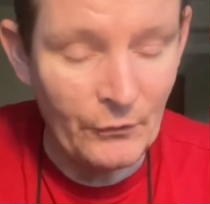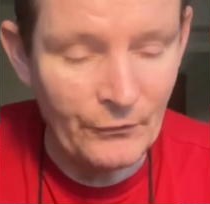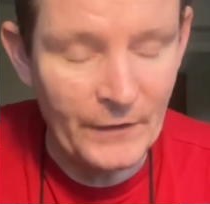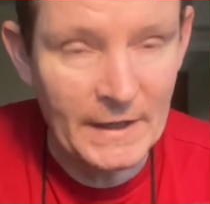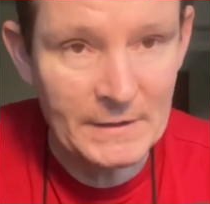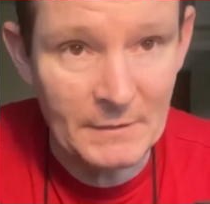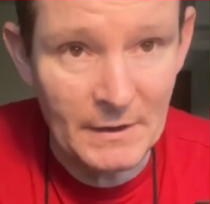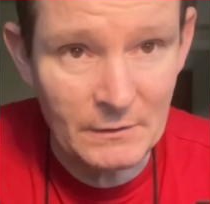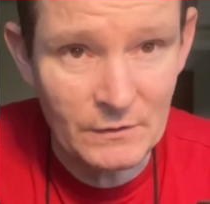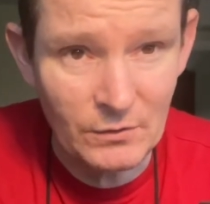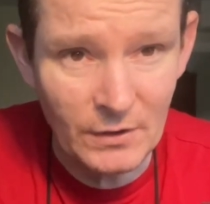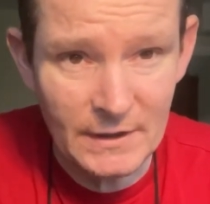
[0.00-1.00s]
fix, but it was
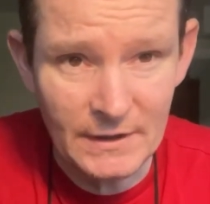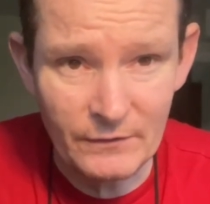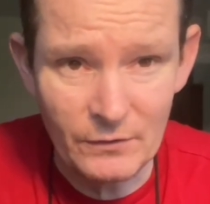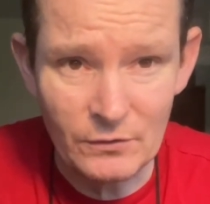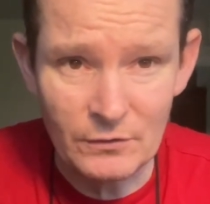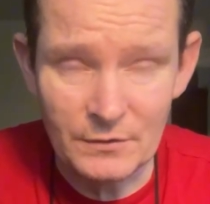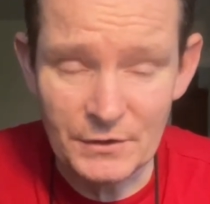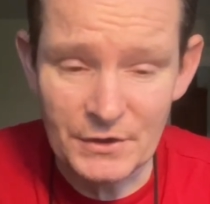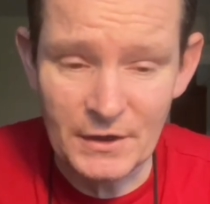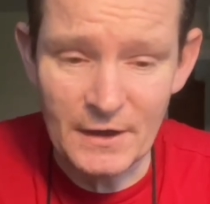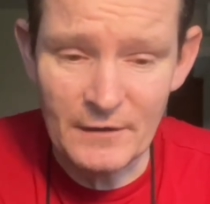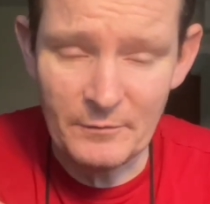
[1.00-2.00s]
quite difficult to
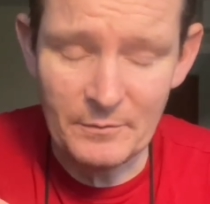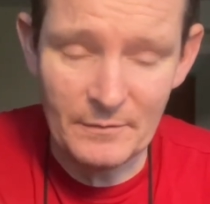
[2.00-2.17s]
achieve.